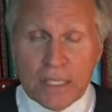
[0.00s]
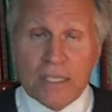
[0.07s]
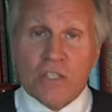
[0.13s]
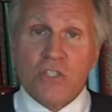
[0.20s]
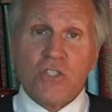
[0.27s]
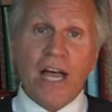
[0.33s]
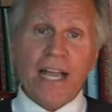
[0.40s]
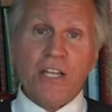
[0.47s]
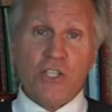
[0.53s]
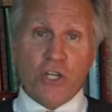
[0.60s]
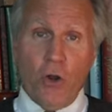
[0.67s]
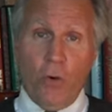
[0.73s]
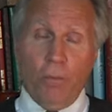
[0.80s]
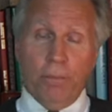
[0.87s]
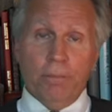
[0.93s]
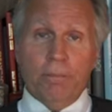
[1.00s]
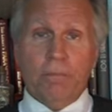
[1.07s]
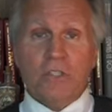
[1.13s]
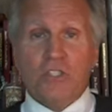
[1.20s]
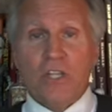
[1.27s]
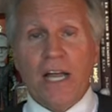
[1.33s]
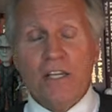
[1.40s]
Sideshow.
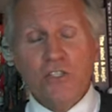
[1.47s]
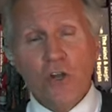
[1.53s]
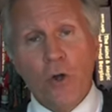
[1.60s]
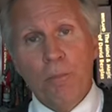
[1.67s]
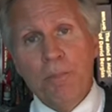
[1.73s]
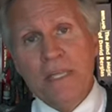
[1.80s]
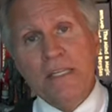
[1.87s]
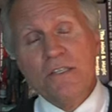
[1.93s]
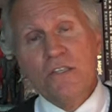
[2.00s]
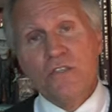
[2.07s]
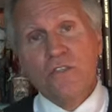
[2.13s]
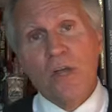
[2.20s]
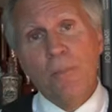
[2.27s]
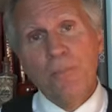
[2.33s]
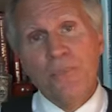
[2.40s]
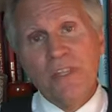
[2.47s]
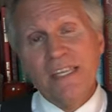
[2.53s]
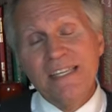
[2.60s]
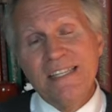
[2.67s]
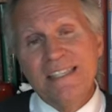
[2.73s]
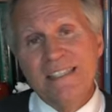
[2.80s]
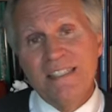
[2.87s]
Sideshow means
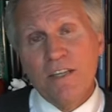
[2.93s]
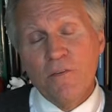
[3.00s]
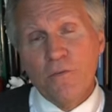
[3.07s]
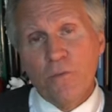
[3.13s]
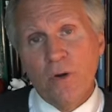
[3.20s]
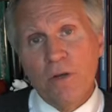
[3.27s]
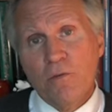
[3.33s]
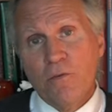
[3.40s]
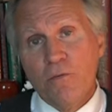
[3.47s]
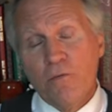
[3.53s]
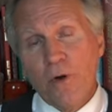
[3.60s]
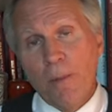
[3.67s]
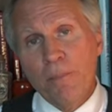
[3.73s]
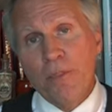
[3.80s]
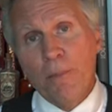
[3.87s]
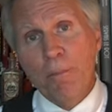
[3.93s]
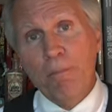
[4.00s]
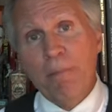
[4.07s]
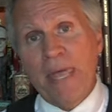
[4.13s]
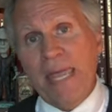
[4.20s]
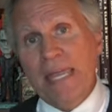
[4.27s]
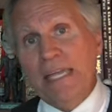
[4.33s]
something different from the
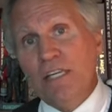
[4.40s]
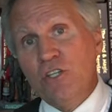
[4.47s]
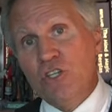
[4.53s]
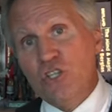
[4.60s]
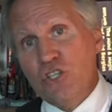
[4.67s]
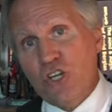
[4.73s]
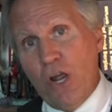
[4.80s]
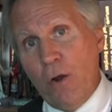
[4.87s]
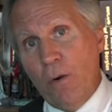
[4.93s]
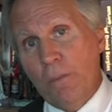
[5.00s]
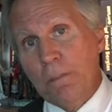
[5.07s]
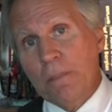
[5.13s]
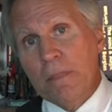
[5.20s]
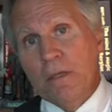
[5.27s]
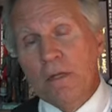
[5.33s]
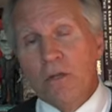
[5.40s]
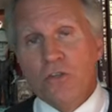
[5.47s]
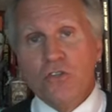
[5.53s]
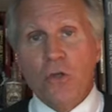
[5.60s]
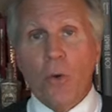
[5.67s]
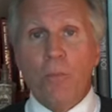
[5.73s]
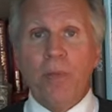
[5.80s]
main show.
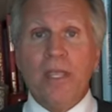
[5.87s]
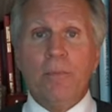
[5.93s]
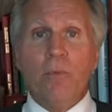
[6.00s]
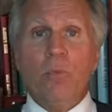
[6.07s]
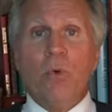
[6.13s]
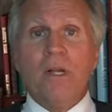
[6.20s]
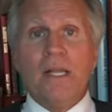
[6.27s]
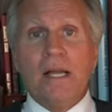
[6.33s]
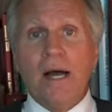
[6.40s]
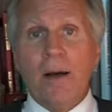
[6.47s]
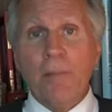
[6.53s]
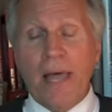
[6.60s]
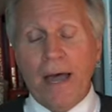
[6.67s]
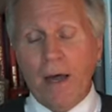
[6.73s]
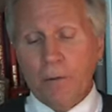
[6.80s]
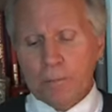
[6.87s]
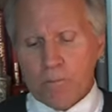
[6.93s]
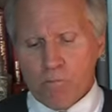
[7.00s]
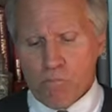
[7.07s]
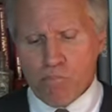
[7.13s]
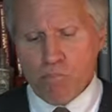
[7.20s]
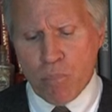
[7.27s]
So people would come out.
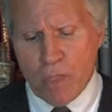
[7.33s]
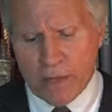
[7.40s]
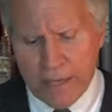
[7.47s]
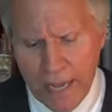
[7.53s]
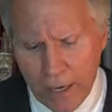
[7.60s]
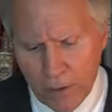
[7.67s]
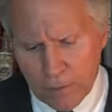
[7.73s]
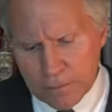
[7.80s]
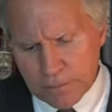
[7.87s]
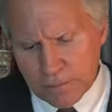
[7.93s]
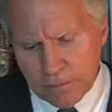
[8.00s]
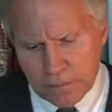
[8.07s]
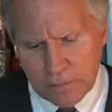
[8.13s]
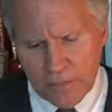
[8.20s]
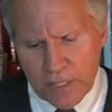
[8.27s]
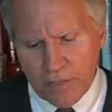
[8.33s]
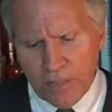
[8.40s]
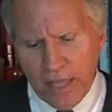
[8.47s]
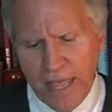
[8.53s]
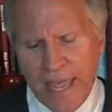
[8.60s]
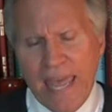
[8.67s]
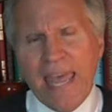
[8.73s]
Now,
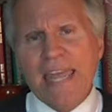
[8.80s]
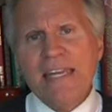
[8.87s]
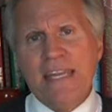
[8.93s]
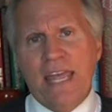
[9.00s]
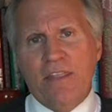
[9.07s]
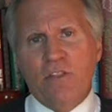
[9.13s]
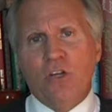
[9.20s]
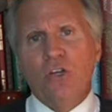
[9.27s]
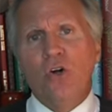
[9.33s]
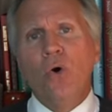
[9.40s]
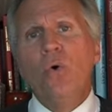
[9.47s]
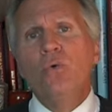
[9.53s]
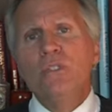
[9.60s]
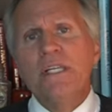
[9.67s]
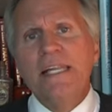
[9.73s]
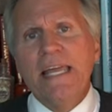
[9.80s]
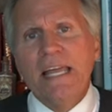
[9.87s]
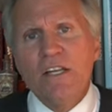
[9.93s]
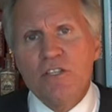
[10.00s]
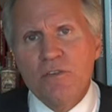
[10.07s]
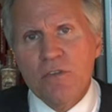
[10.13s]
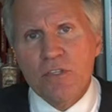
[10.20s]
the heyday, the golden
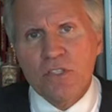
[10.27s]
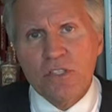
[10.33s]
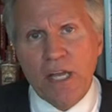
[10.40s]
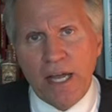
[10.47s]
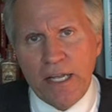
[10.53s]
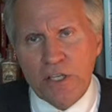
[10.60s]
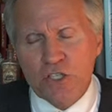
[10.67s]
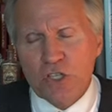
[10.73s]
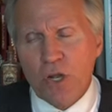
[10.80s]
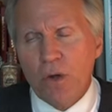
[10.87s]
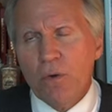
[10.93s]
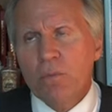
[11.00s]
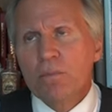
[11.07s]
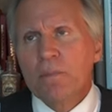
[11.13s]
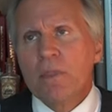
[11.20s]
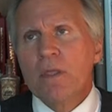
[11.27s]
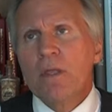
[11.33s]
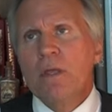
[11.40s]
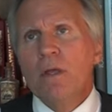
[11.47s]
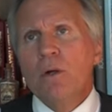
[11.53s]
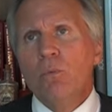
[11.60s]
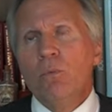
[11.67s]
age of the sideshow,
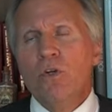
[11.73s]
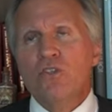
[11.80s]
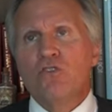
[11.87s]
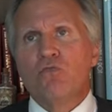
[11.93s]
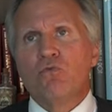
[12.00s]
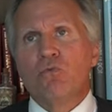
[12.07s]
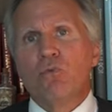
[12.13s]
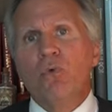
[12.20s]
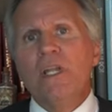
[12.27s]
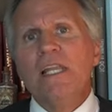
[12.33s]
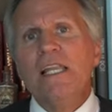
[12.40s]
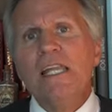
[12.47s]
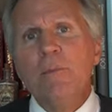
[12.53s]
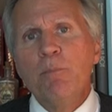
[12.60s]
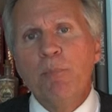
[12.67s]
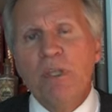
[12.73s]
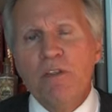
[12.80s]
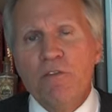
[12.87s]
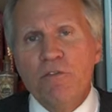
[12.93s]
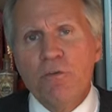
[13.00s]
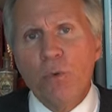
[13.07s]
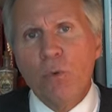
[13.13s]
was really
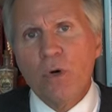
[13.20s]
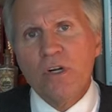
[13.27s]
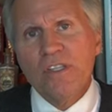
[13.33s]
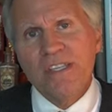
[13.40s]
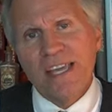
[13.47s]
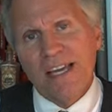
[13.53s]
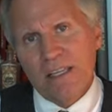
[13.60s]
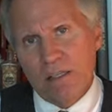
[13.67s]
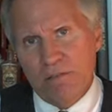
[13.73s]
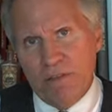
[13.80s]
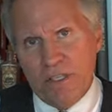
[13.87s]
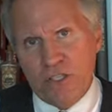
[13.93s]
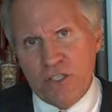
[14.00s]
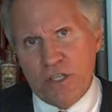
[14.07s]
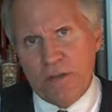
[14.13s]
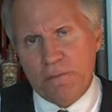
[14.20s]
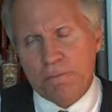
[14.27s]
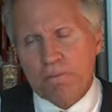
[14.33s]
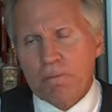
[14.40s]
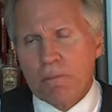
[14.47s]
before television,